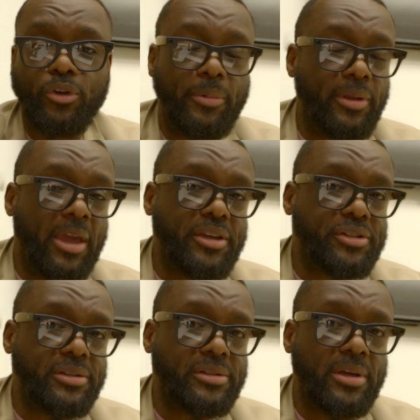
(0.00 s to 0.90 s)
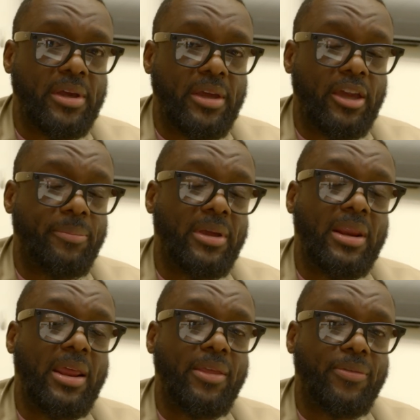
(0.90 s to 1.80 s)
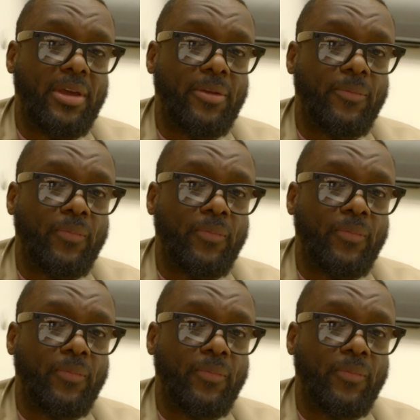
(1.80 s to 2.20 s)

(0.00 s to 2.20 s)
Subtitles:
communications. It could be in anything.